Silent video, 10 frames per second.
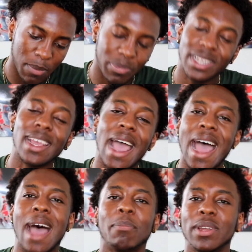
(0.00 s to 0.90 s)
be
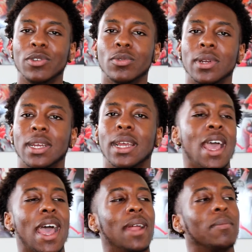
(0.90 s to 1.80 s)
happy doing it
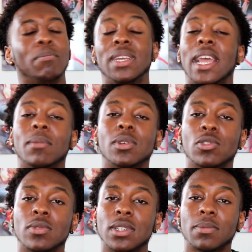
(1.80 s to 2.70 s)
and be able
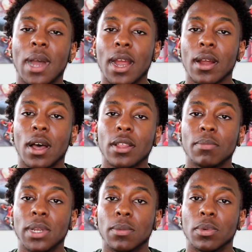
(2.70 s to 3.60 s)
to inspire other
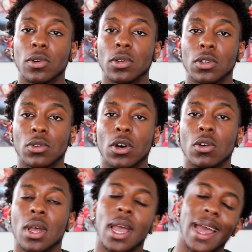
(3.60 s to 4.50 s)
people, you
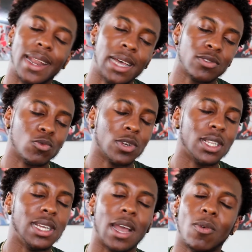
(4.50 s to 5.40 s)
know? And that's
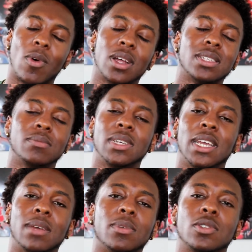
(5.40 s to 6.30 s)
really, I want to
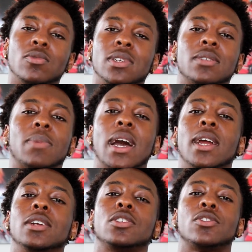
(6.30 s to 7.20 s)
be able to
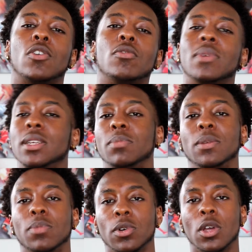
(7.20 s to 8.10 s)
inspire so many
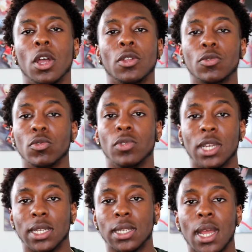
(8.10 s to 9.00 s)
people through
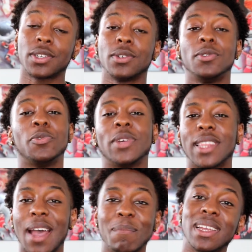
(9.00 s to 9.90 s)
this. So with
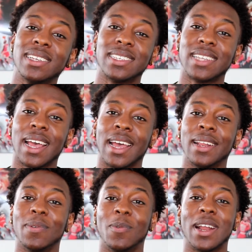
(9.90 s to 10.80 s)
that being
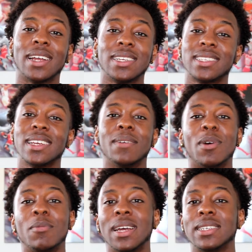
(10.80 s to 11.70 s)
said, what I could say
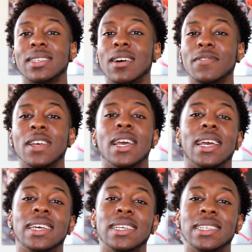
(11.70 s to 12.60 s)
about myself
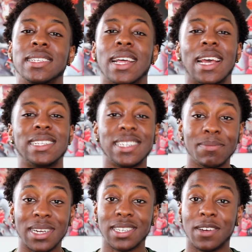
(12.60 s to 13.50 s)
is that I see
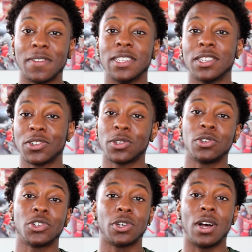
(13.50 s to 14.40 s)
myself as a
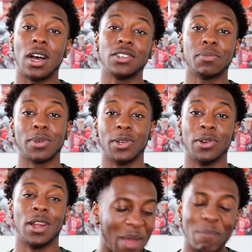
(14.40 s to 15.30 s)
social entrepreneur.
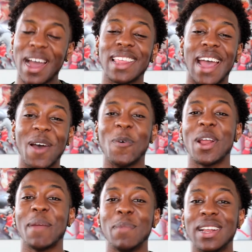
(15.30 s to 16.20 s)
And by that, what
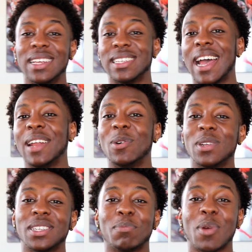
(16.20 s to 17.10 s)
I mean is I
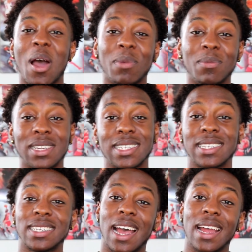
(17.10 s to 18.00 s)
notice a problem in
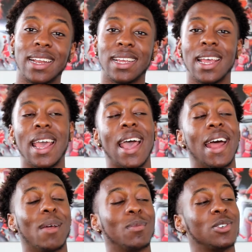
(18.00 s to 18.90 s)
society
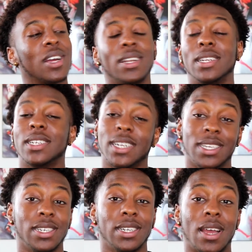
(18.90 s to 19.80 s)
and I'm trying to
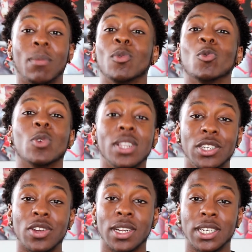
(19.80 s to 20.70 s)
change it. I'm really
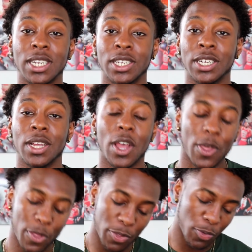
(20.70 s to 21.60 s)
trying to change it
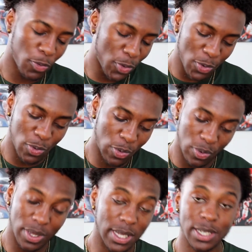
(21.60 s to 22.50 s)
through
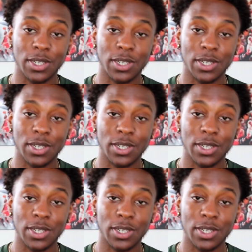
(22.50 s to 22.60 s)
this